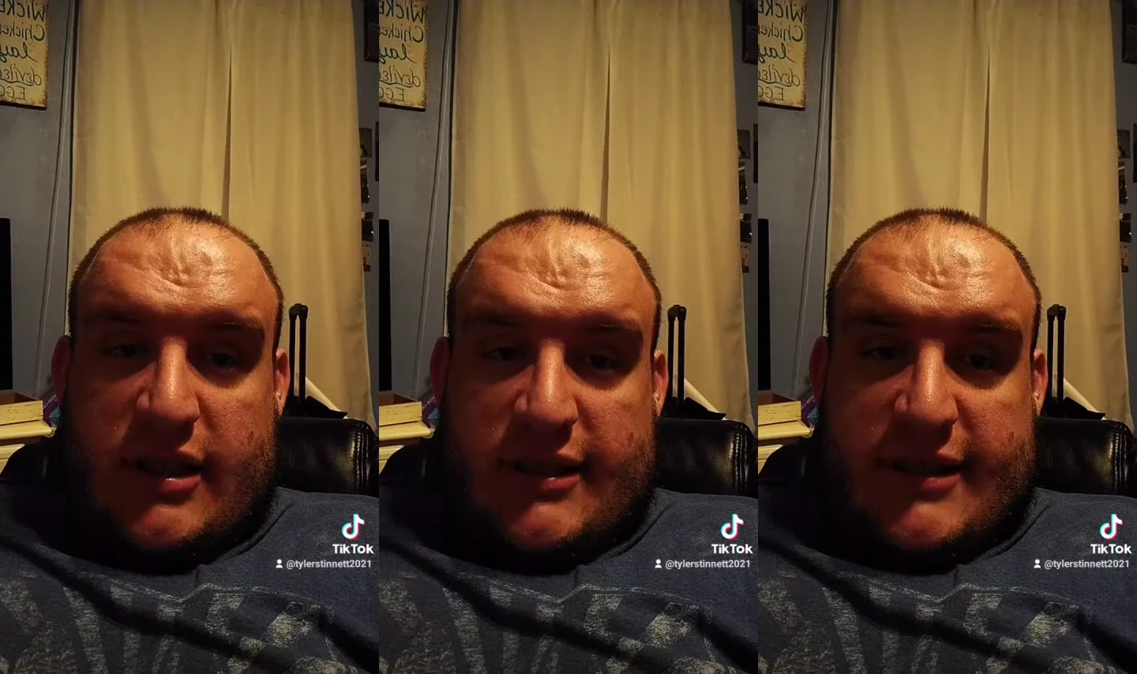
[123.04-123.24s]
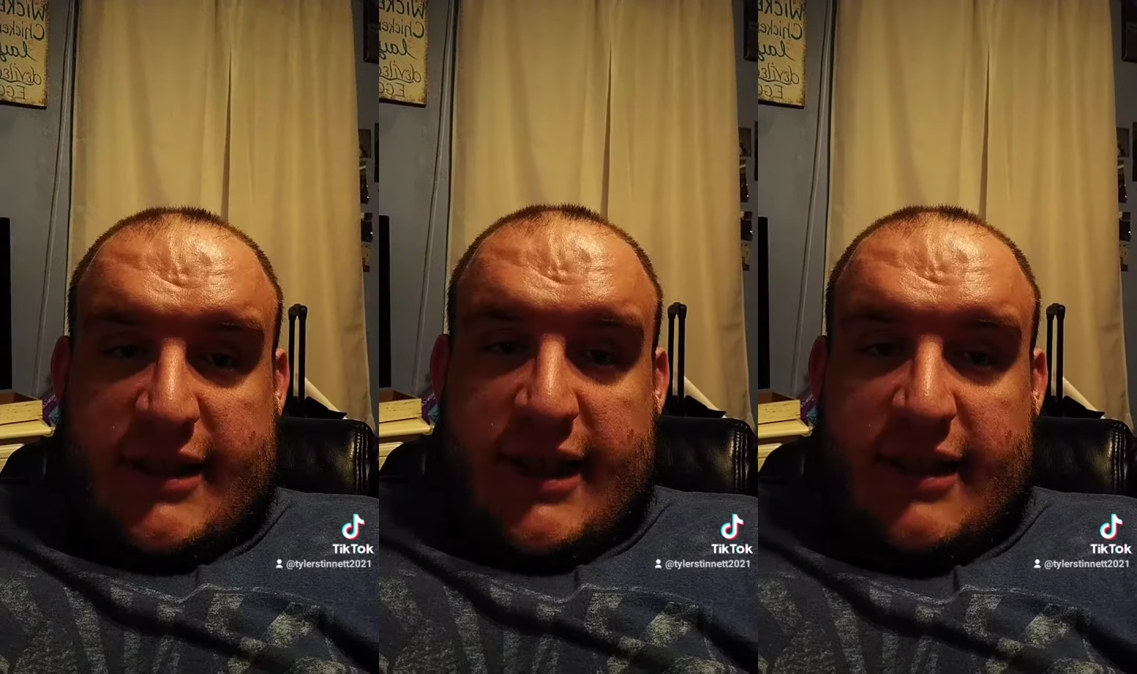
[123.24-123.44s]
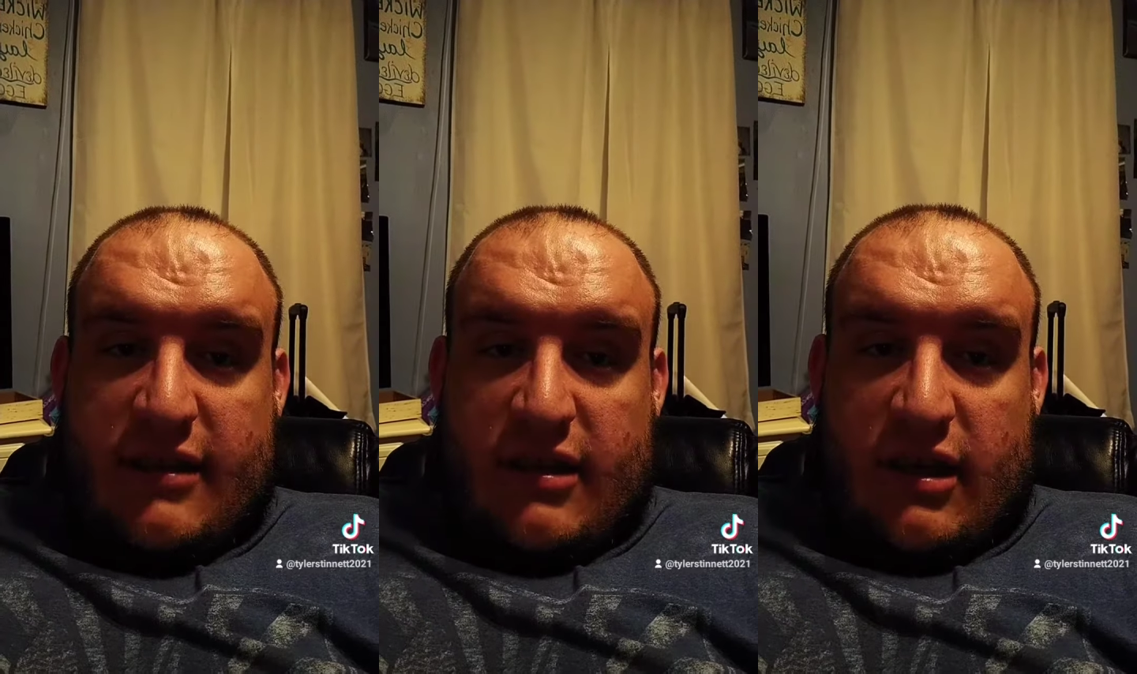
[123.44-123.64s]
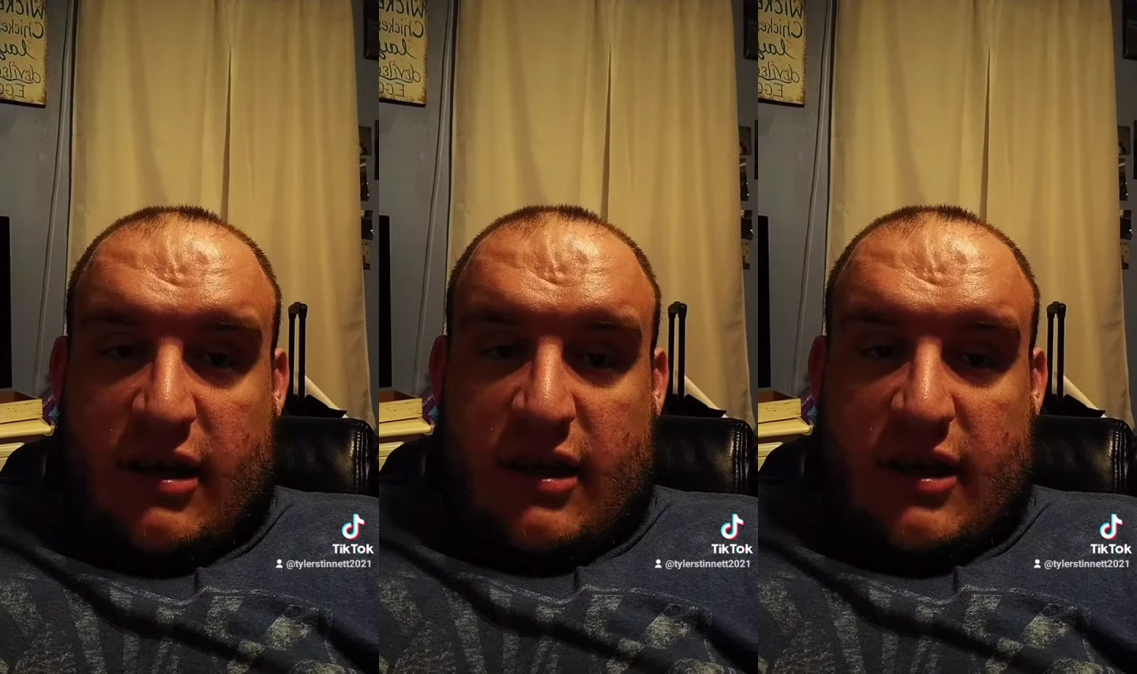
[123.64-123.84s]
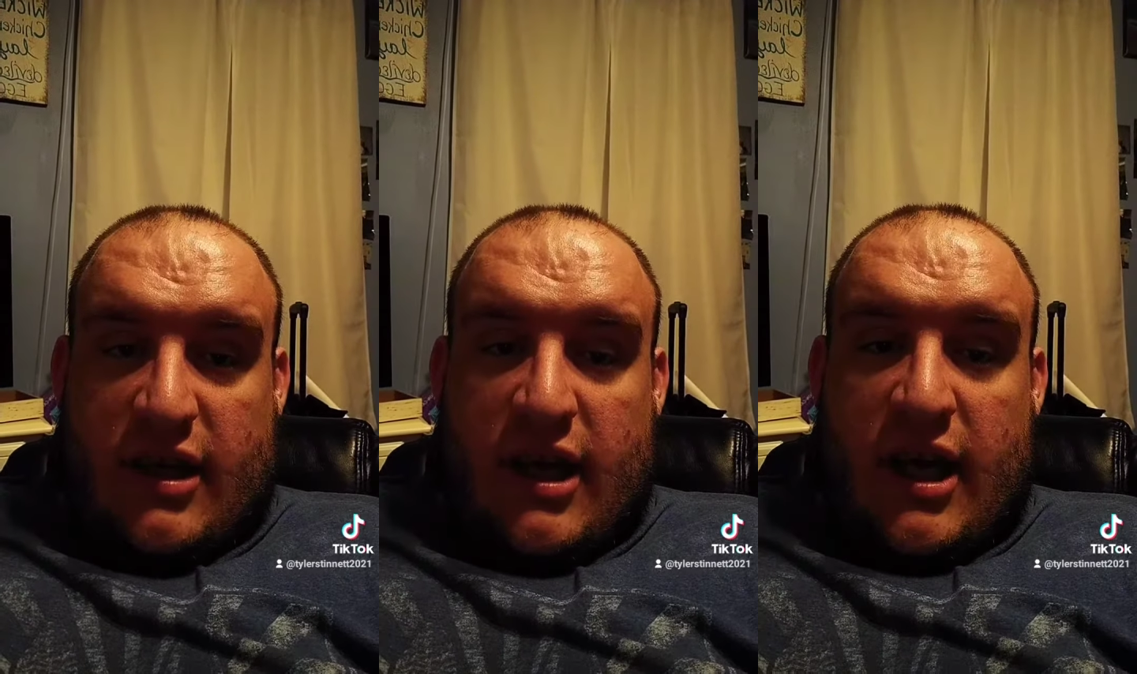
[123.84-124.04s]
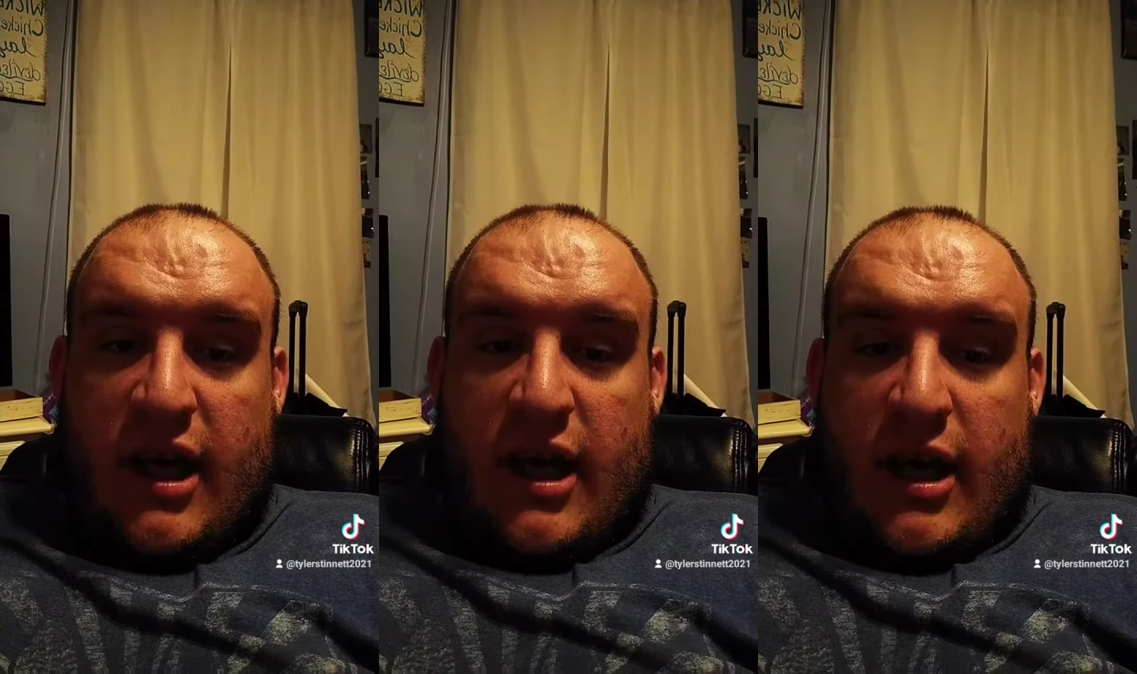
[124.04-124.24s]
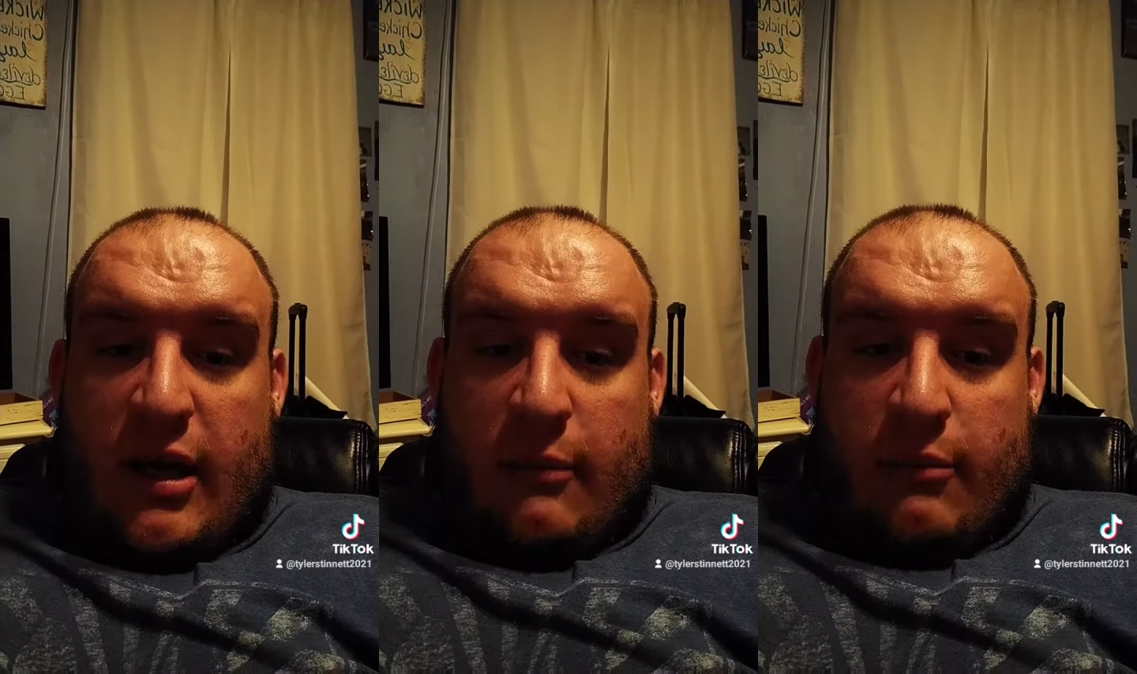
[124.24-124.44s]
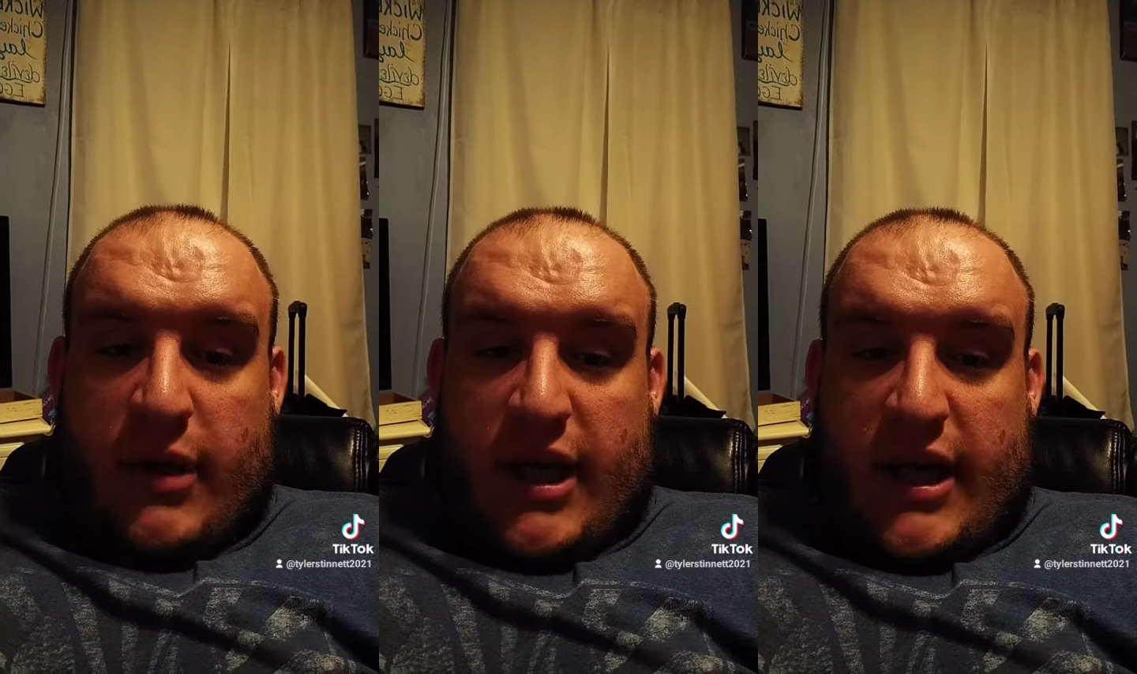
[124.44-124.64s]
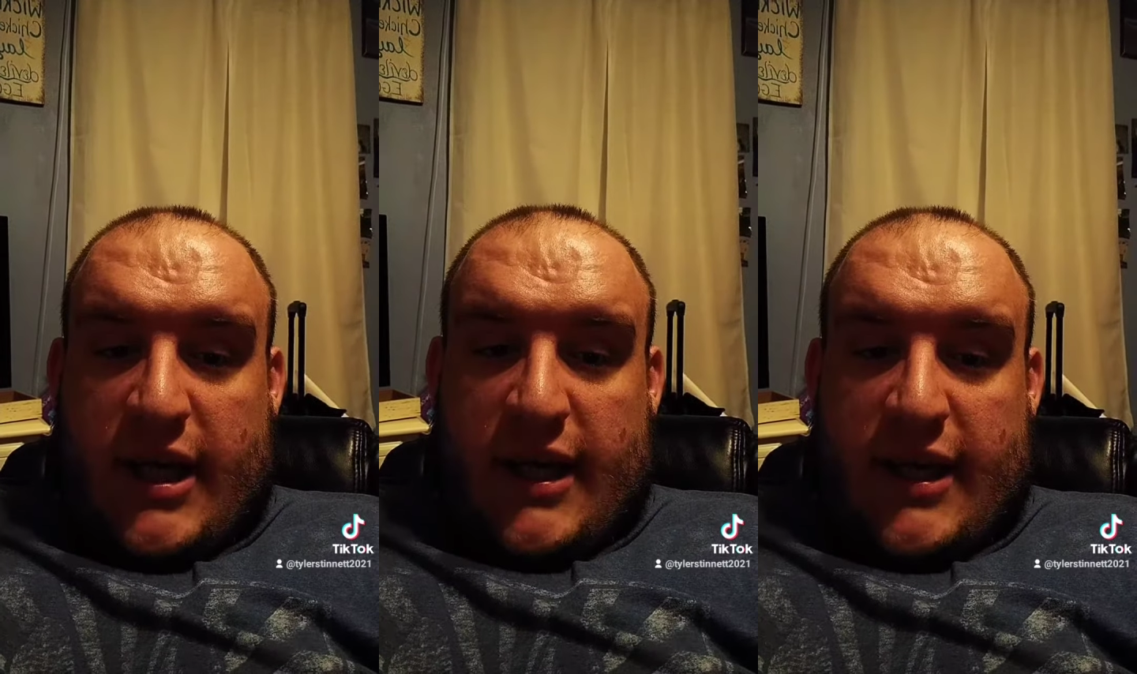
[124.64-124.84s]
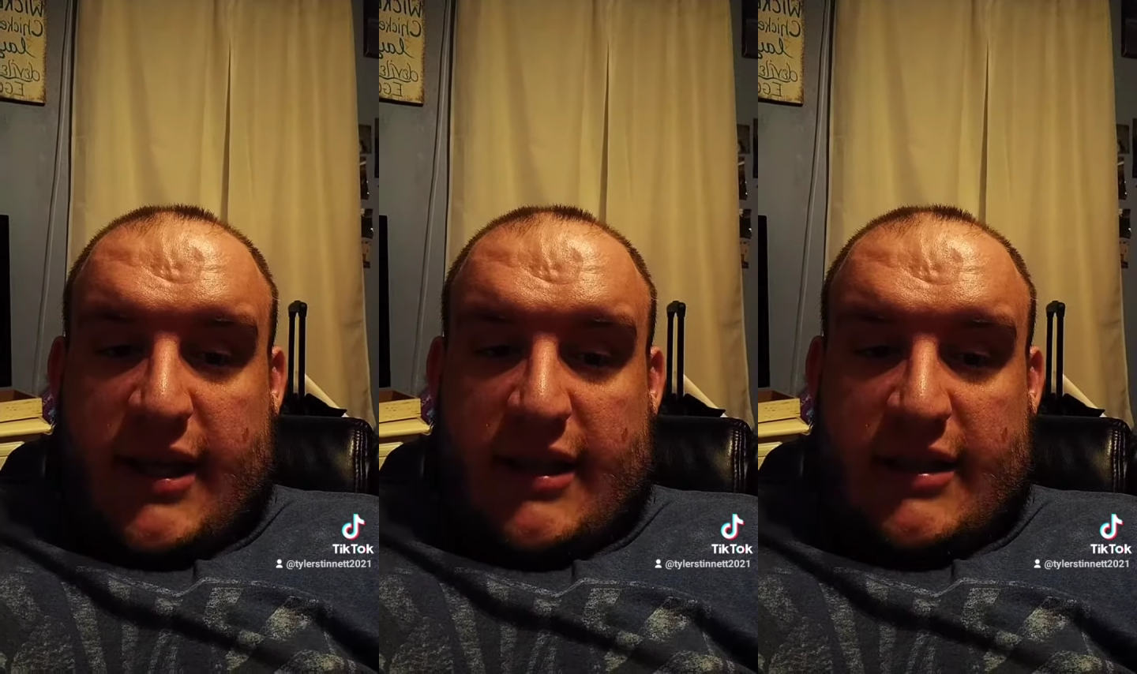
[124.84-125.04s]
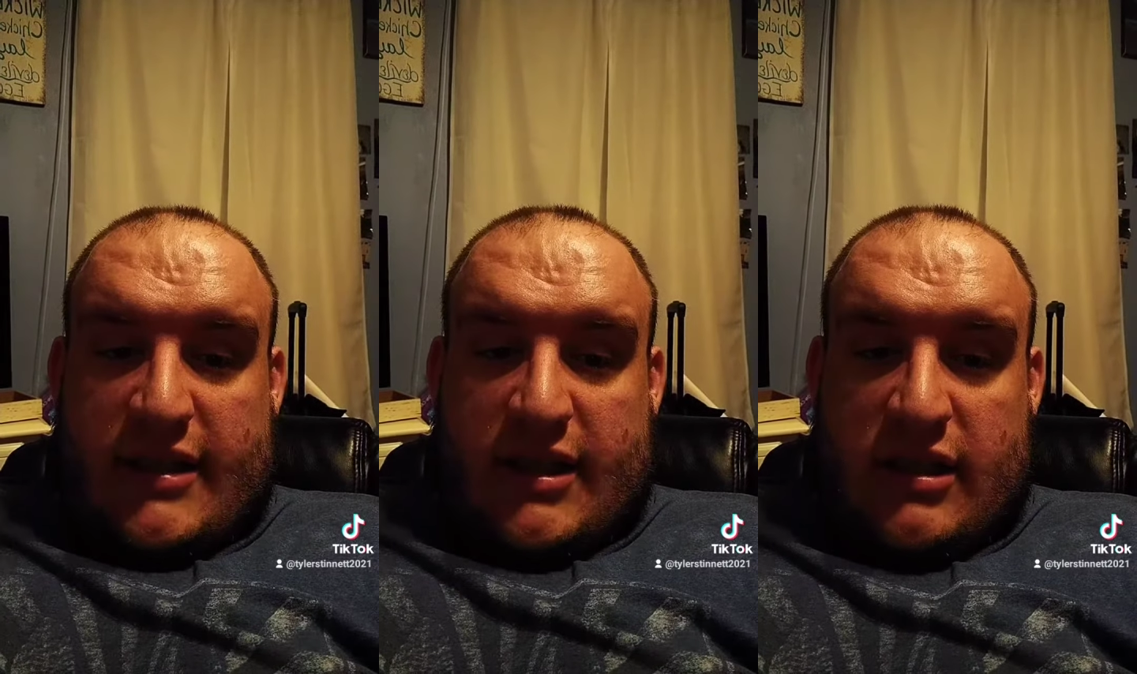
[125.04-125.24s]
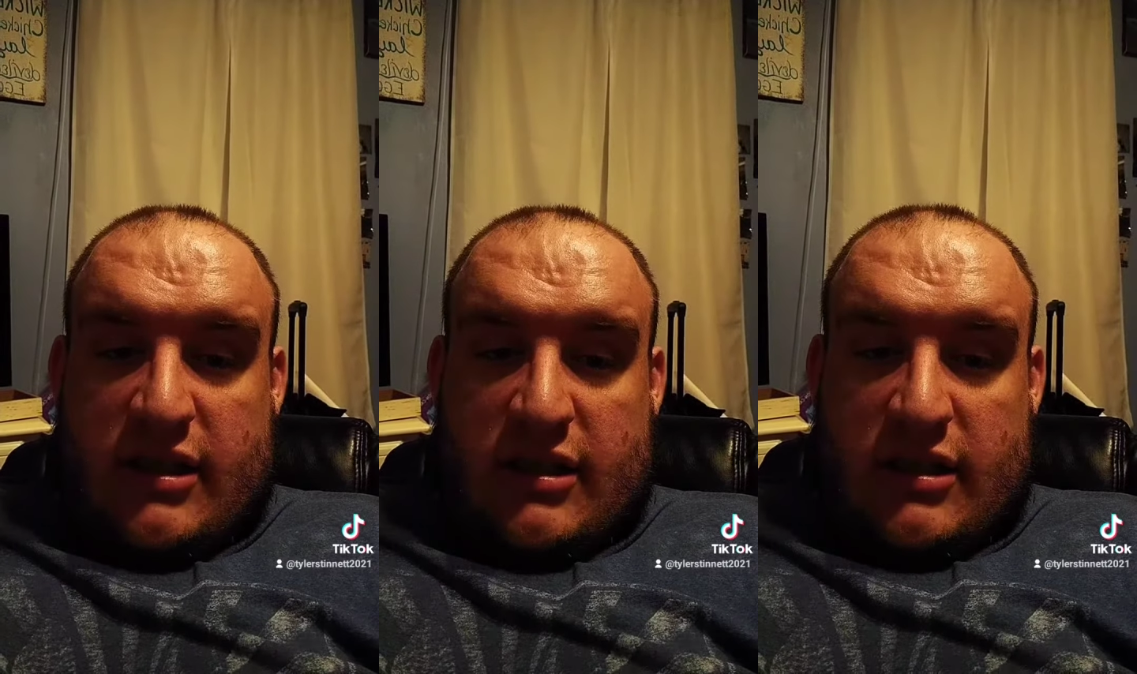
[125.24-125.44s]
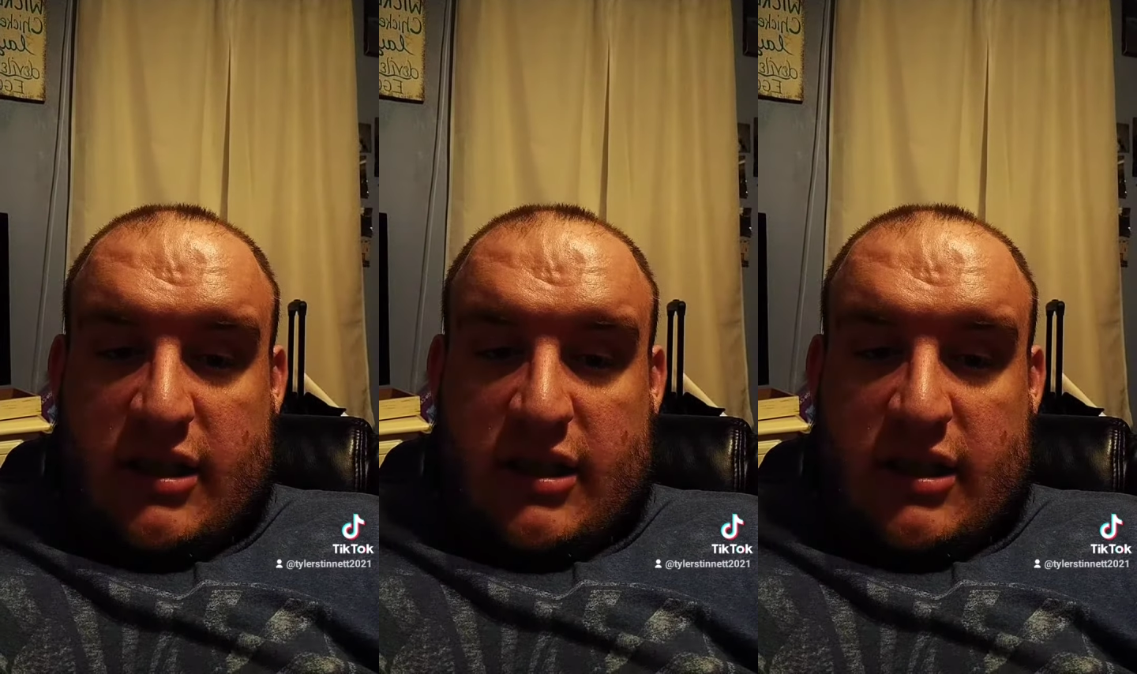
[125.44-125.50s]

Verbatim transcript: on TikTok because